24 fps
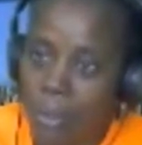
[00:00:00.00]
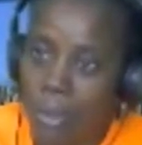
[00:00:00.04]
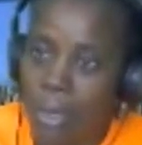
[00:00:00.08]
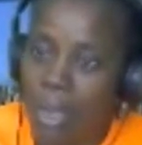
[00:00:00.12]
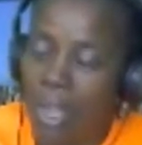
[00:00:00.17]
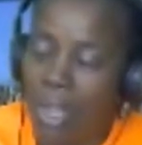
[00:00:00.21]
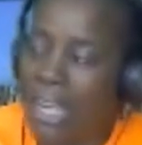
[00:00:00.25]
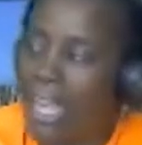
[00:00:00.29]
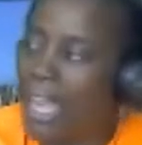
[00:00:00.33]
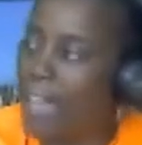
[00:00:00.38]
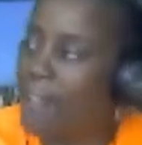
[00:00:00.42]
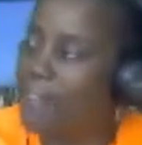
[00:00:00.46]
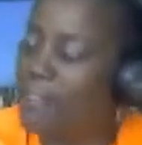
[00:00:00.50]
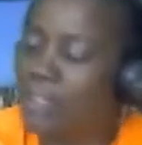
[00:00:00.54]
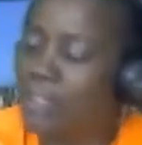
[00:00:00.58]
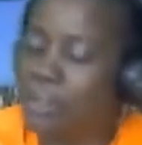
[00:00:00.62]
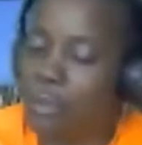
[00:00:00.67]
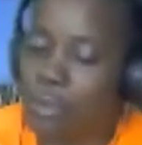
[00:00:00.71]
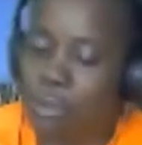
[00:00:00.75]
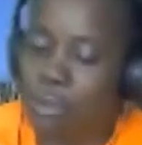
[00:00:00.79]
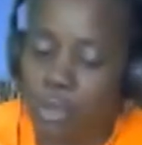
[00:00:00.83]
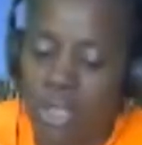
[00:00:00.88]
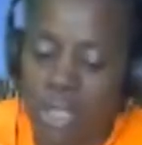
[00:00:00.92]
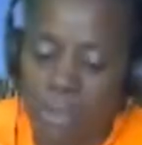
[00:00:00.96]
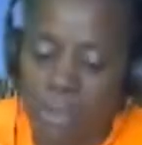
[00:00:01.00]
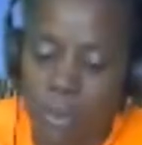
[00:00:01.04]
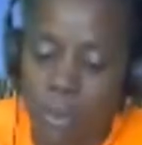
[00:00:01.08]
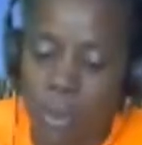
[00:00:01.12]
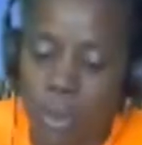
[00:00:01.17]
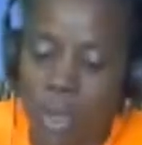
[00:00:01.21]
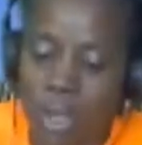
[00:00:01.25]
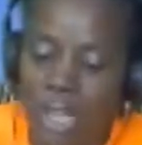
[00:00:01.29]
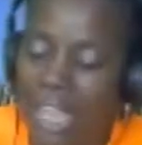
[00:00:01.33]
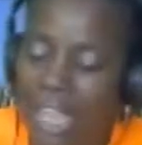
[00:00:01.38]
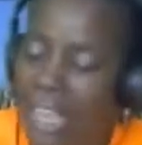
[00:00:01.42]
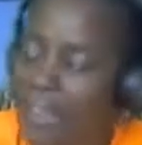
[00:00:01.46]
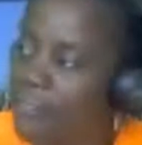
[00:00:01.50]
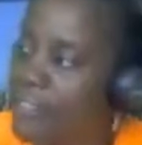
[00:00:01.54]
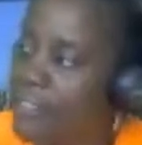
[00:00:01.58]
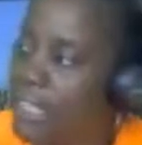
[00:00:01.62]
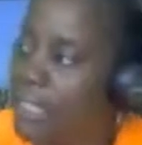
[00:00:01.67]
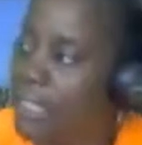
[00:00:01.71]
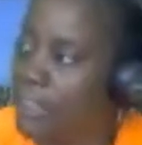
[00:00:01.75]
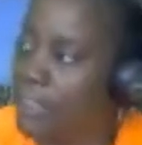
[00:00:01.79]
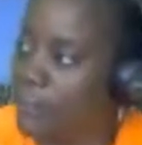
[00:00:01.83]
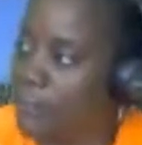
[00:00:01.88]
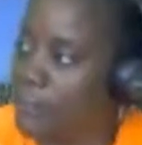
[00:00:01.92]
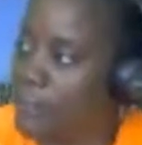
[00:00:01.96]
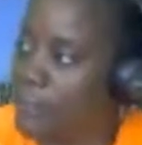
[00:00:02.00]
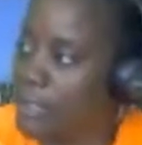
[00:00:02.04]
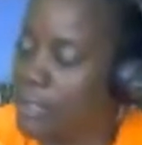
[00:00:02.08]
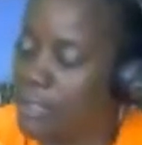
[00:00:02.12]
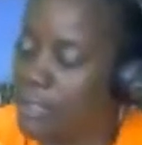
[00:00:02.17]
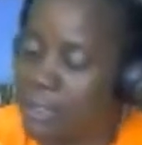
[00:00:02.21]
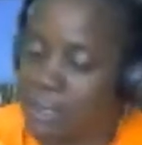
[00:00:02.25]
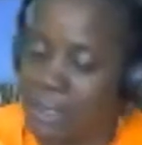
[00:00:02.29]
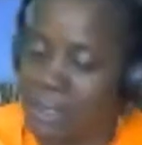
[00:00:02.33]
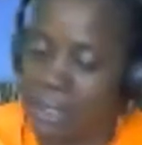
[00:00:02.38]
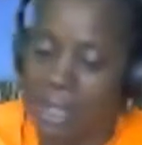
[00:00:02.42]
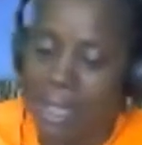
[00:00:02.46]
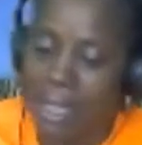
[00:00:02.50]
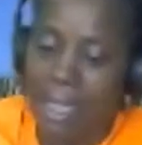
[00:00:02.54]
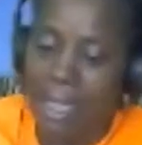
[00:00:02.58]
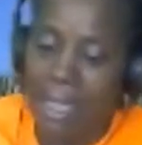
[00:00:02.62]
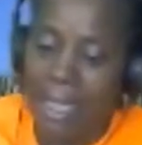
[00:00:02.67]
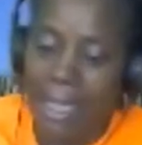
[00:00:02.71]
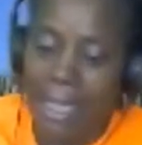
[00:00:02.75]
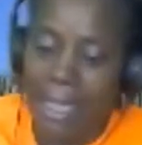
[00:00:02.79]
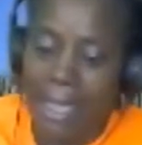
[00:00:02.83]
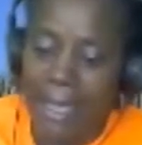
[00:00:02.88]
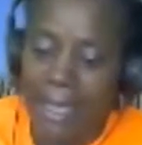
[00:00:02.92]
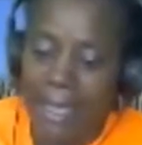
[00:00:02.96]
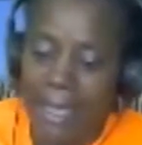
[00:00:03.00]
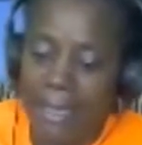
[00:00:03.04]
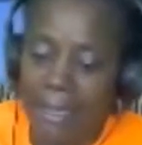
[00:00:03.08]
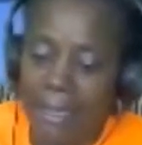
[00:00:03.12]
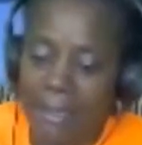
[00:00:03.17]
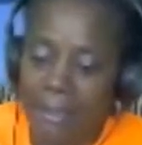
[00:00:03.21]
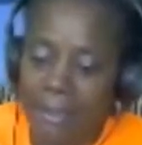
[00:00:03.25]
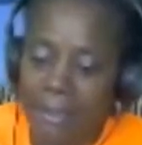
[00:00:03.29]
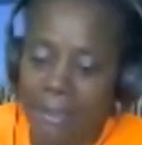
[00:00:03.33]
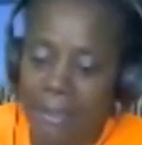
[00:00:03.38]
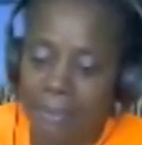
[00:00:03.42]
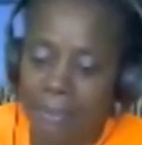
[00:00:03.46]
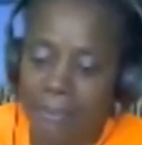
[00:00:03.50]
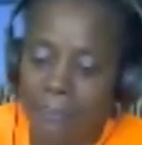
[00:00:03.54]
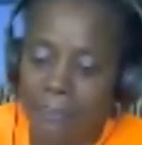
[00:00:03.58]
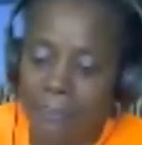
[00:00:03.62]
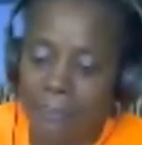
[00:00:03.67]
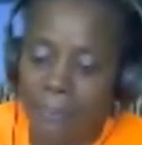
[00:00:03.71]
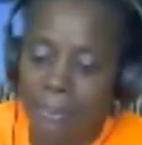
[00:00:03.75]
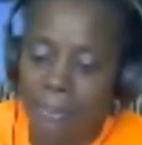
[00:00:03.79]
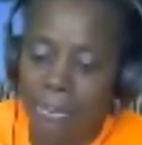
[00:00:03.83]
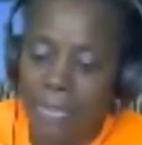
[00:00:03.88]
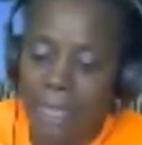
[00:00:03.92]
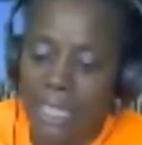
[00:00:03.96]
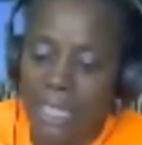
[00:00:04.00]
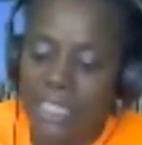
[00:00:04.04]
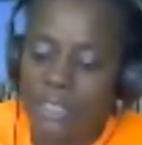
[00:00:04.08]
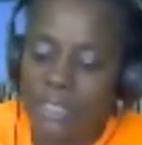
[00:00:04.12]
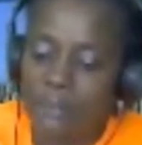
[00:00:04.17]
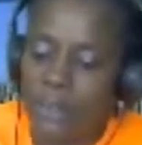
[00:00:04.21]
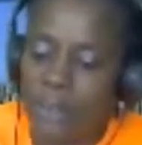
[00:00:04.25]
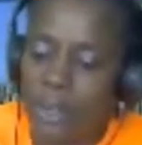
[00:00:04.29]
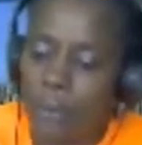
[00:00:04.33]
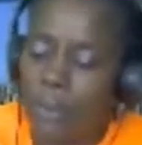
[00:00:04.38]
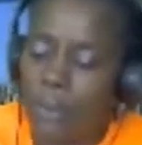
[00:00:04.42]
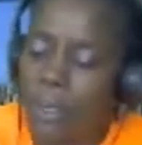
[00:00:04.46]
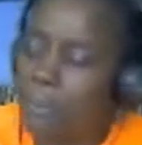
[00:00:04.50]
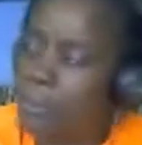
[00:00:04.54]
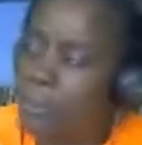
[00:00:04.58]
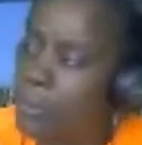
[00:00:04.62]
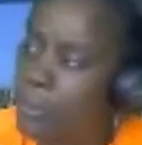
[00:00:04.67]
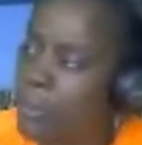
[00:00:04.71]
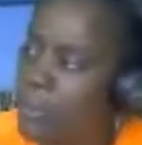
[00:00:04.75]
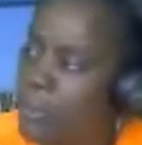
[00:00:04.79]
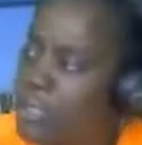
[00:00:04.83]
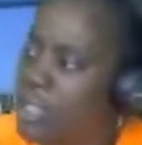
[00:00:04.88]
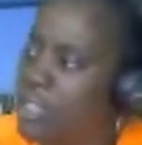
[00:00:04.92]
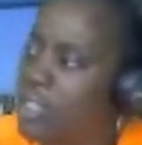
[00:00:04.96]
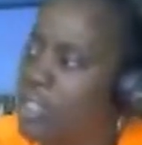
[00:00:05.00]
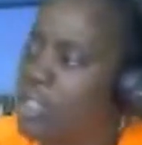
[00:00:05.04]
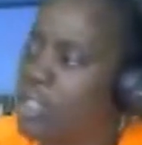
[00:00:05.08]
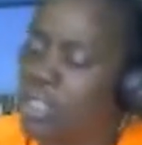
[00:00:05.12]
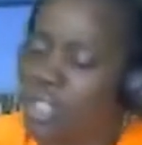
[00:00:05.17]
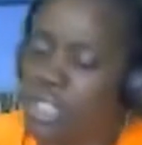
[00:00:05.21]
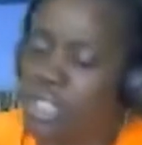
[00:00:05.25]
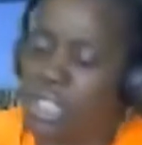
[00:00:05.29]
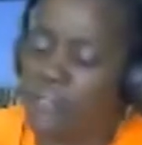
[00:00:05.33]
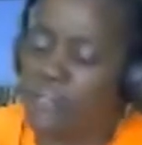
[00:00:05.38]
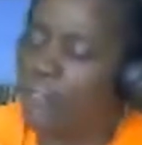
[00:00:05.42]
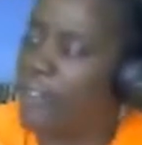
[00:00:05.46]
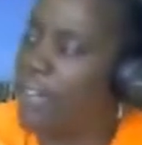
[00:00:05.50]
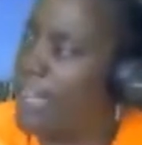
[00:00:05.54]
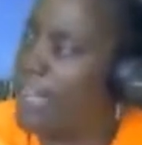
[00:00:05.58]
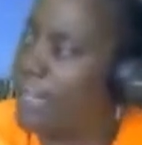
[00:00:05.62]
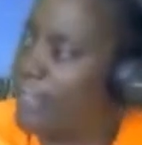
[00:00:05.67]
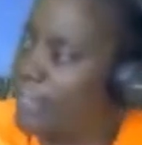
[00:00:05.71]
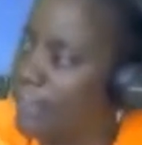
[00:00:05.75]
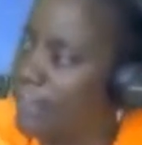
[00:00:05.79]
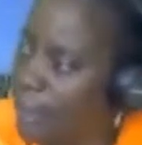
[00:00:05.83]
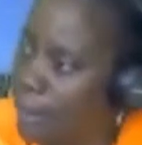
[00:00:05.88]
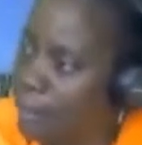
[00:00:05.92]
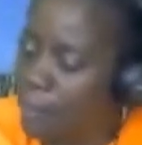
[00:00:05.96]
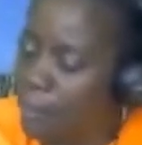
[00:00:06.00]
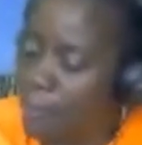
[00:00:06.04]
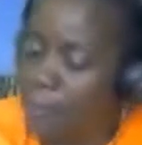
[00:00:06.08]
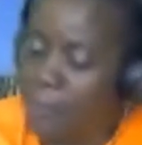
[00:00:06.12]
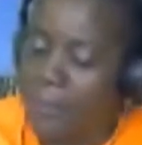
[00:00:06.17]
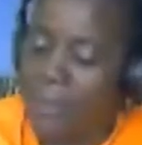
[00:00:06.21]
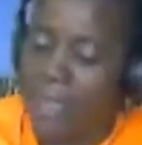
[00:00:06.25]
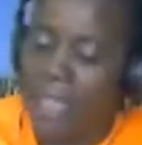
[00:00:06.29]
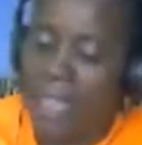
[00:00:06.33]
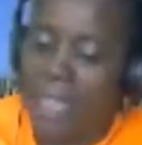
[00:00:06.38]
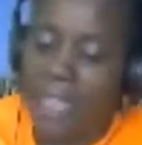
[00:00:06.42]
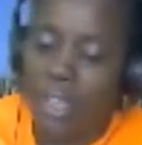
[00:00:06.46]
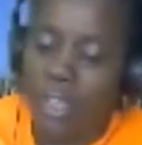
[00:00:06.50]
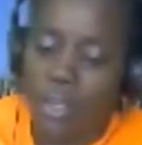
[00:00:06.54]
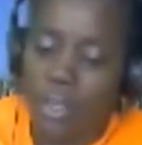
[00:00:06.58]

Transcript: have dreams, we all have gifts, and it's very important to just find them. And